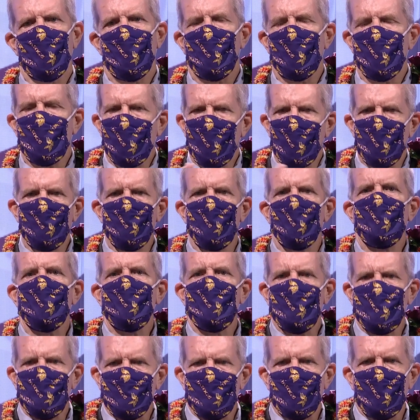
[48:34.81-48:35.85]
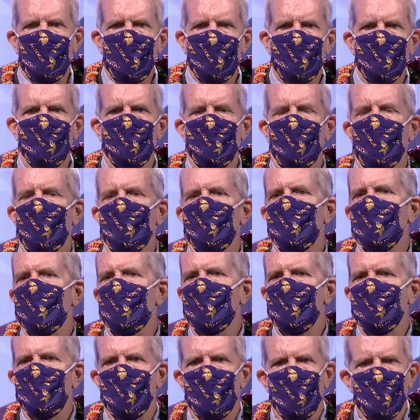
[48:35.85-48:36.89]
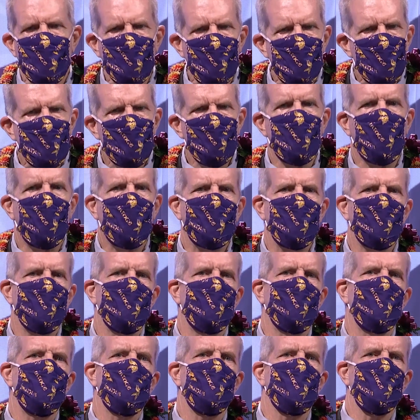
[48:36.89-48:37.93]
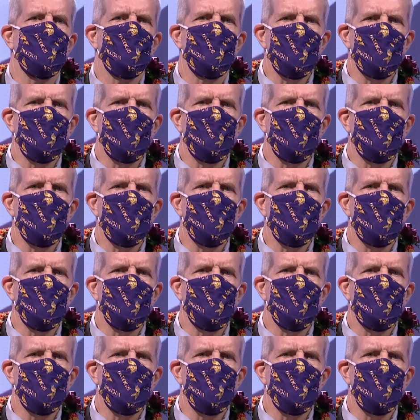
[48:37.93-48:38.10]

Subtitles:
At every stage, I've looked for new ideas,